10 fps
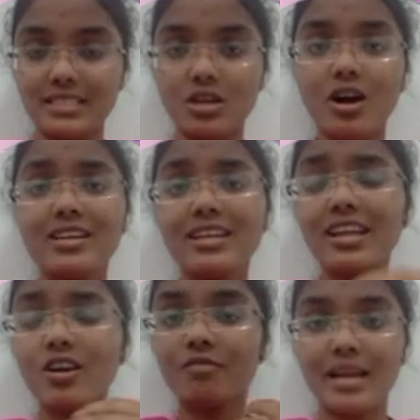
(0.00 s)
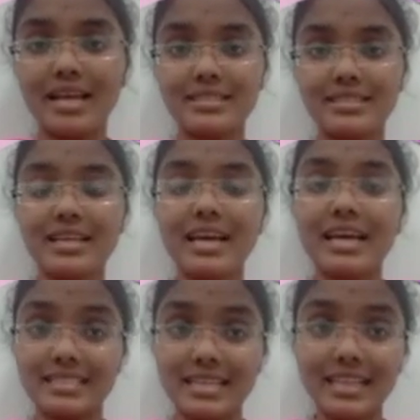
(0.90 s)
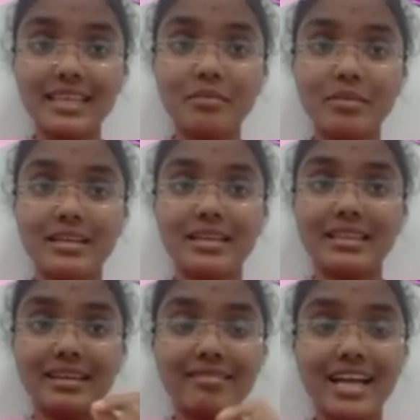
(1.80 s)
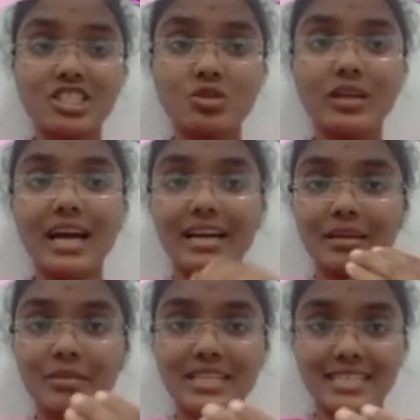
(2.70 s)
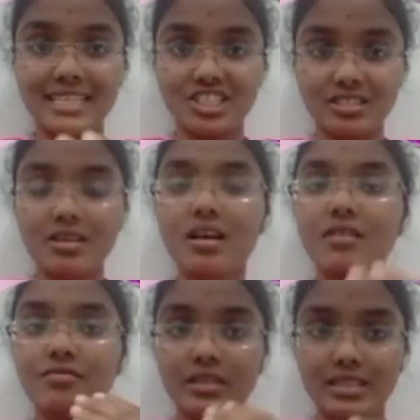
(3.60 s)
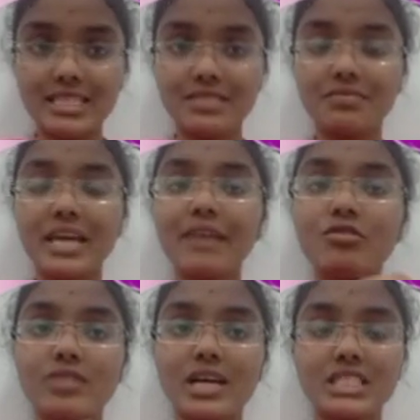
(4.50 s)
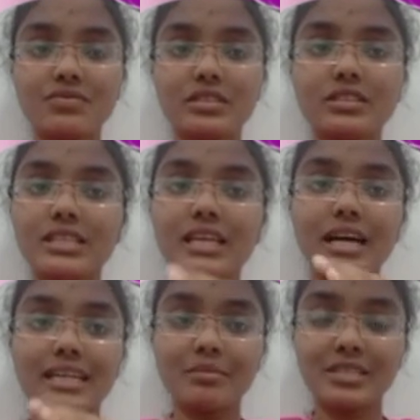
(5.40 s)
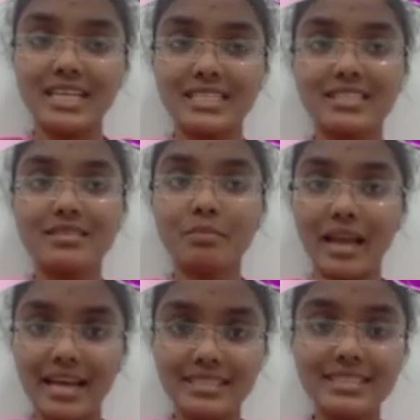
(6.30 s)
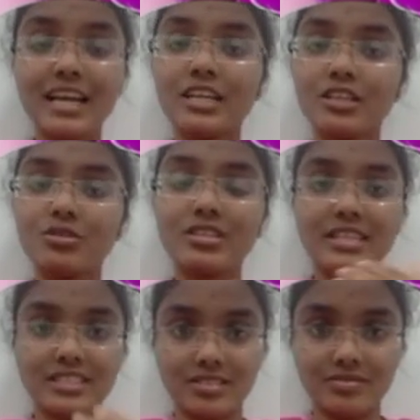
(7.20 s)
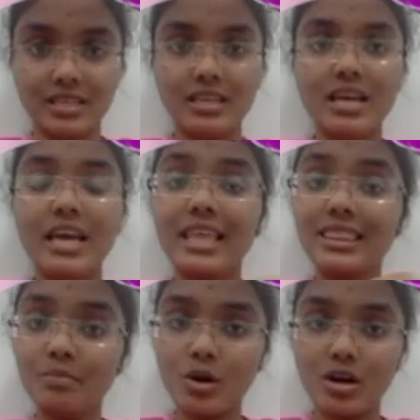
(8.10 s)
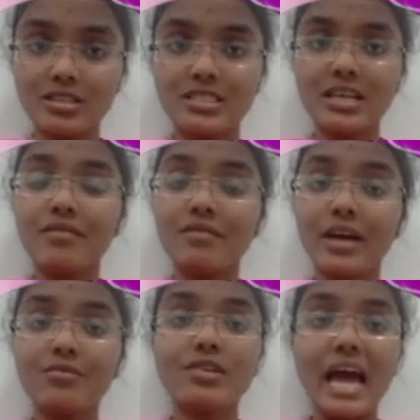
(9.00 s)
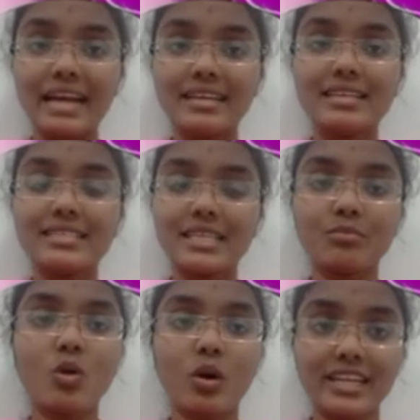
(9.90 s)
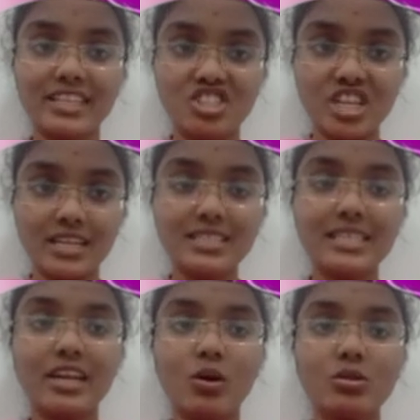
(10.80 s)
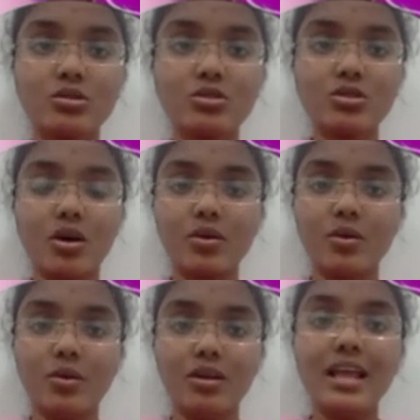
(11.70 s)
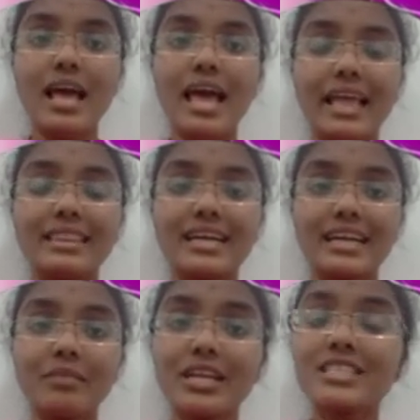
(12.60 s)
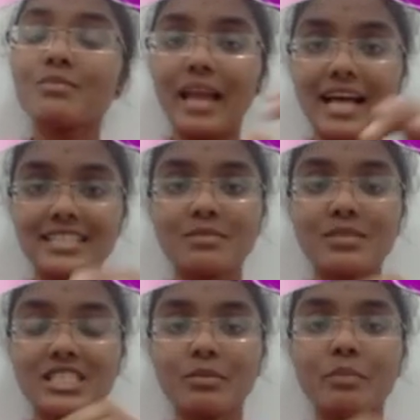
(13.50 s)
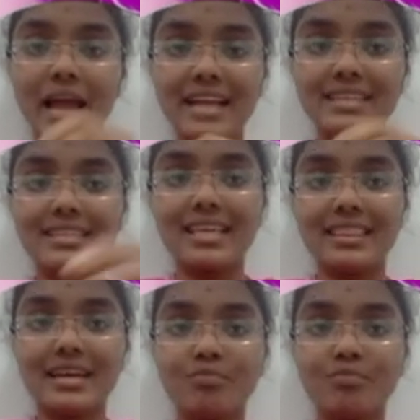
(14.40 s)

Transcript: Hardening of plants is nothing but the gradual acclimatization. For this, we have to transfer the acclimatized plants to the nursery. In the pots, we have to add some coconut chunks and also charcoal, and the acclimatized plants must be planted in that